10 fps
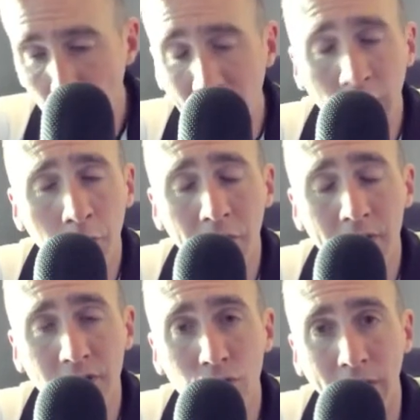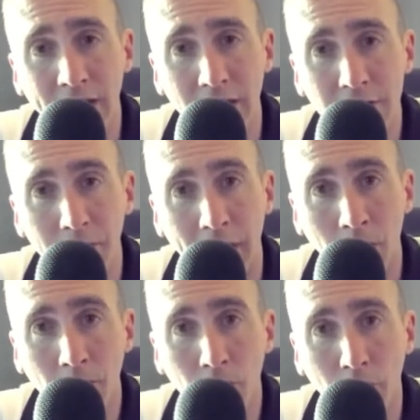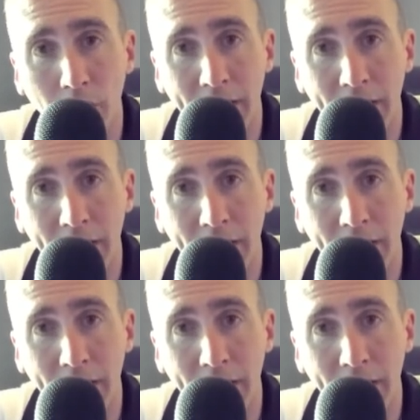I hope that this training has been helpful.